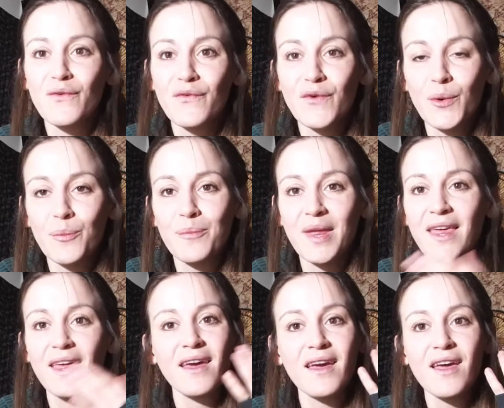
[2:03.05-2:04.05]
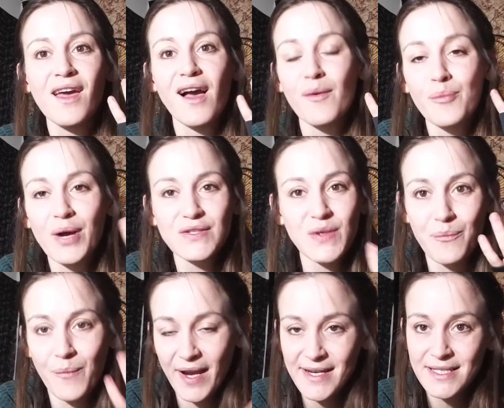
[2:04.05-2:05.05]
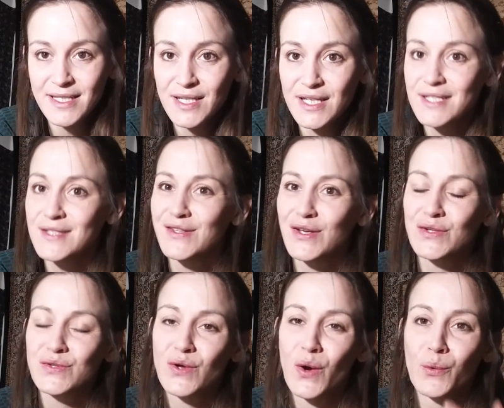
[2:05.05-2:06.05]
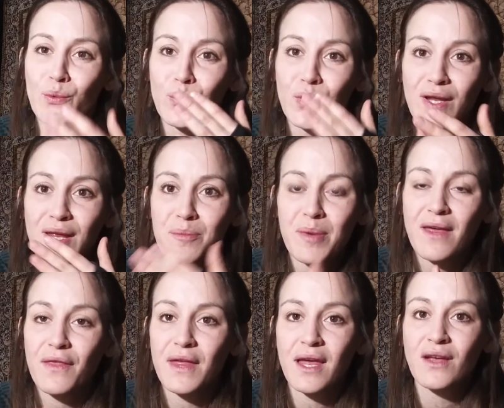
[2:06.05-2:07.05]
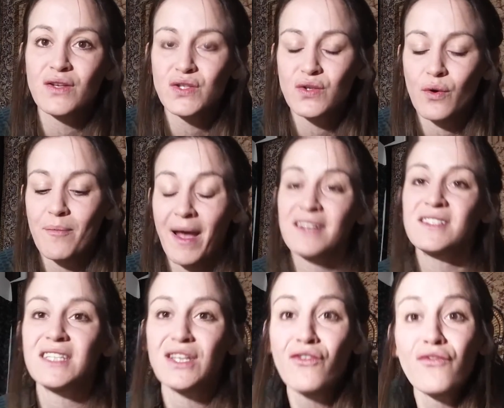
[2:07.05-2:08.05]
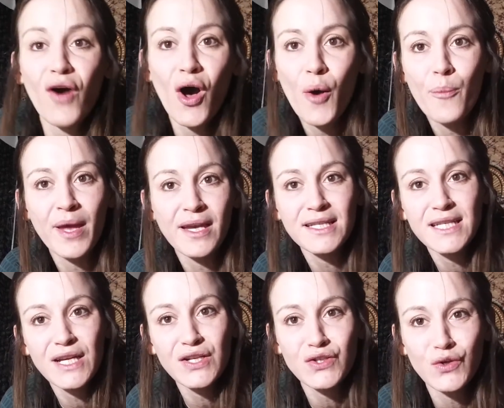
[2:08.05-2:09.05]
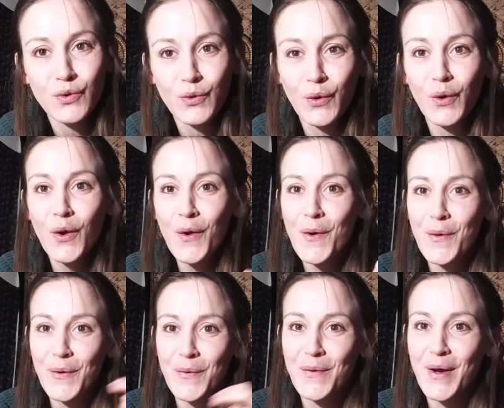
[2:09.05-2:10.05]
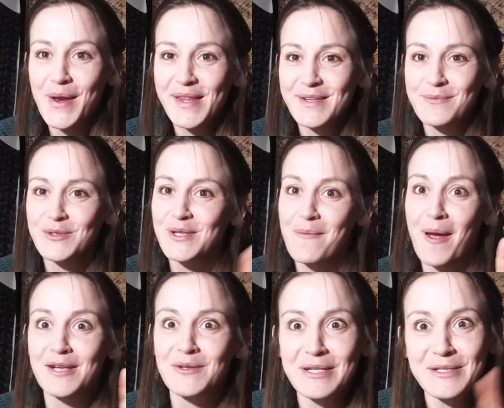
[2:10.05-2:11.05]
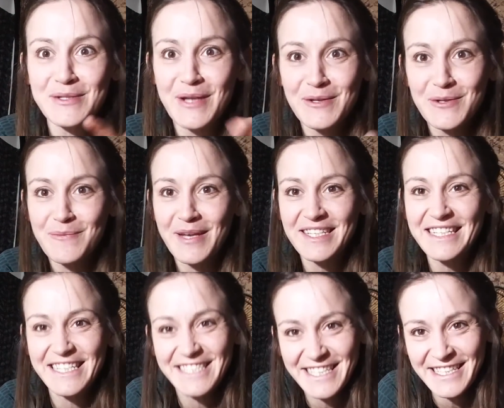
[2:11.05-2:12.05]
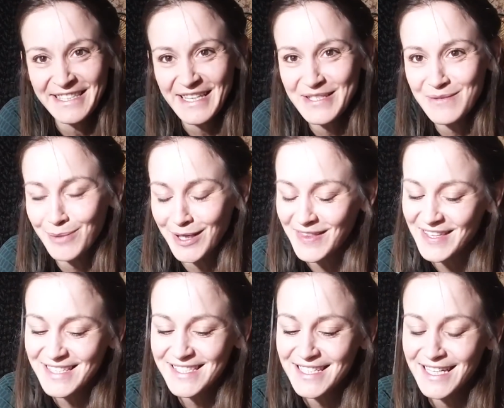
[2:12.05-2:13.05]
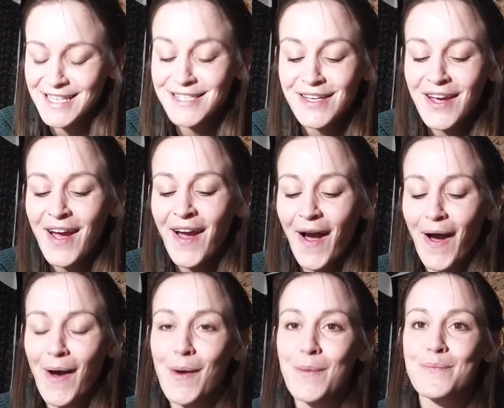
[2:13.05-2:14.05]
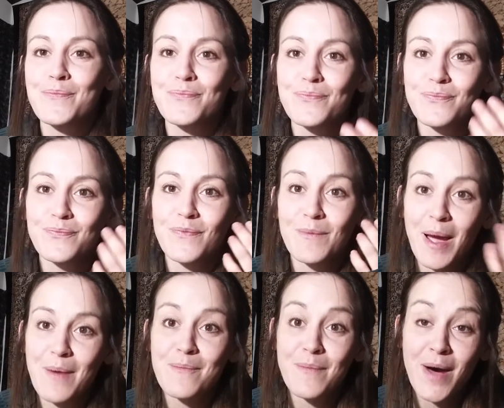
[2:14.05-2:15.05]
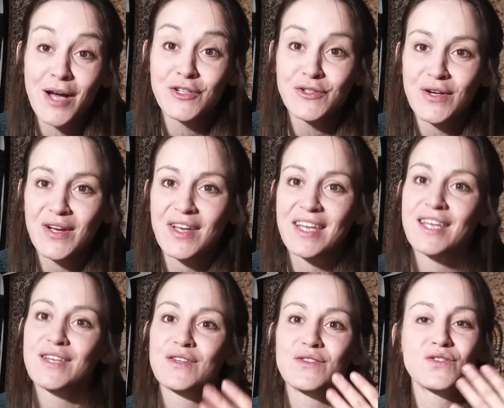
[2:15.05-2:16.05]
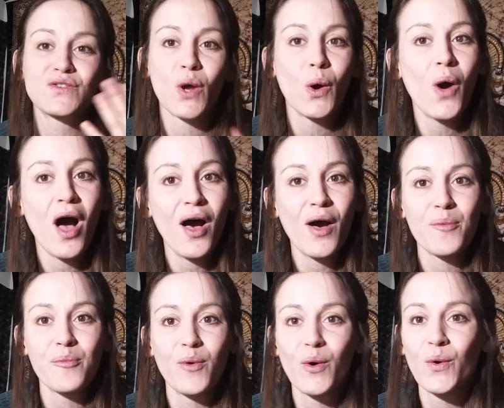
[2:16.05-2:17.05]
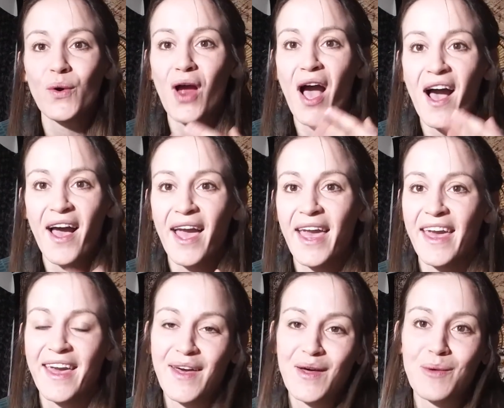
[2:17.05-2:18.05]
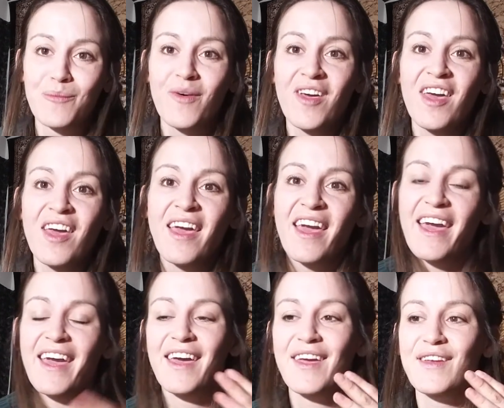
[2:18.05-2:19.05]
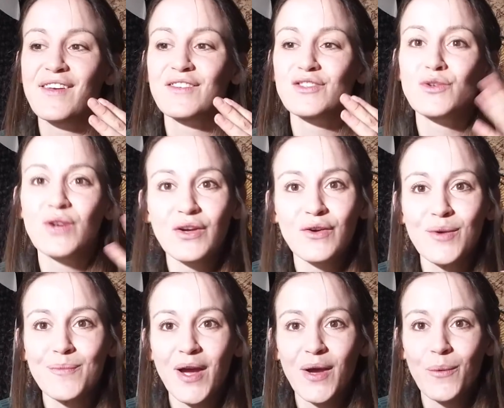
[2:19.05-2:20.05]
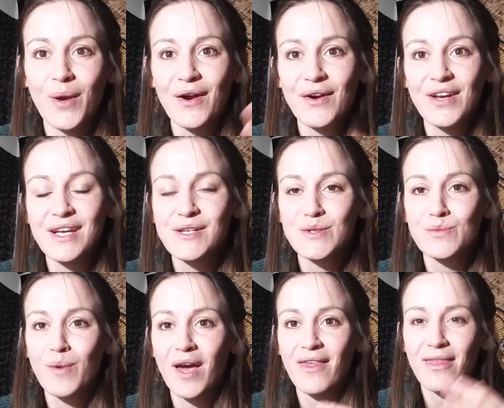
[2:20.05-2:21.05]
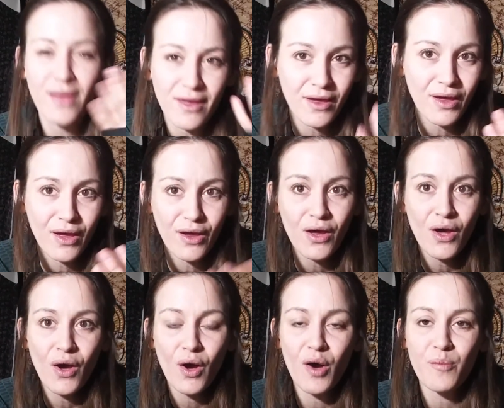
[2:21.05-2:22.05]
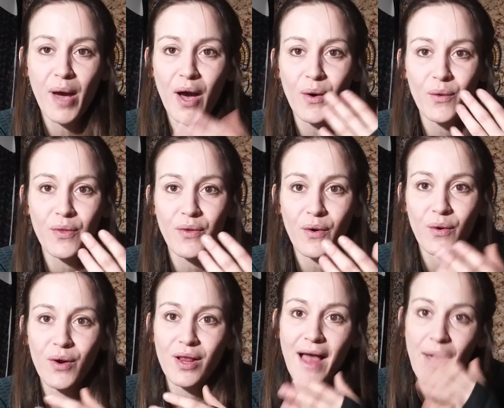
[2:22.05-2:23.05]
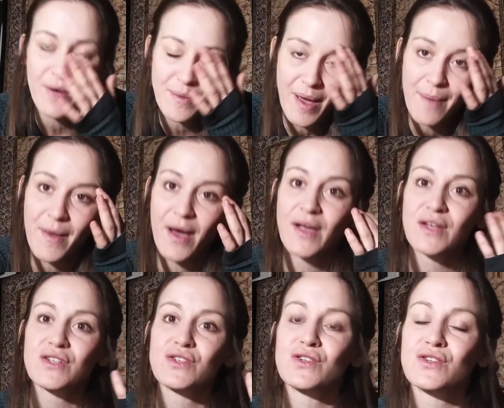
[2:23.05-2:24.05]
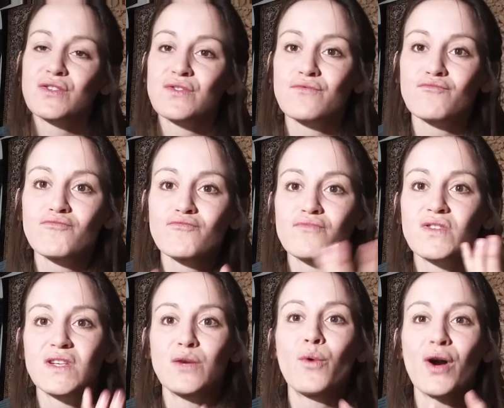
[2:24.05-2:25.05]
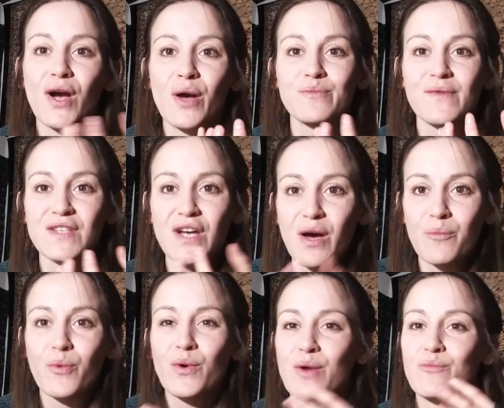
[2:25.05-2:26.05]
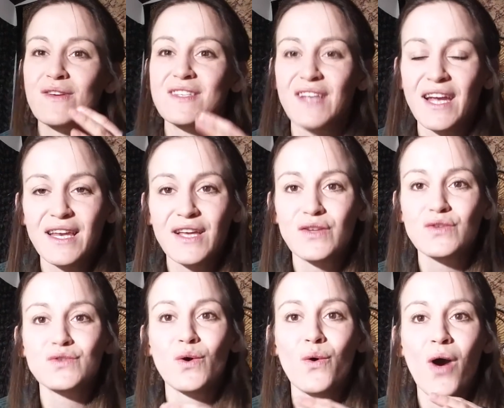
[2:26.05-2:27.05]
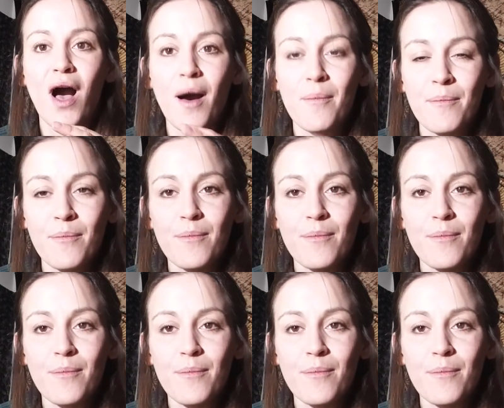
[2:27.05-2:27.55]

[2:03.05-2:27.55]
For me, present-mindedness is a really big thing. So my default meditation, or what some would say my transcendental meditation, because that's big these days, my mantra is Soham, or I am. And triggering my awareness by thinking about or allowing my mind to just see what comes up when I'm reciting Soham,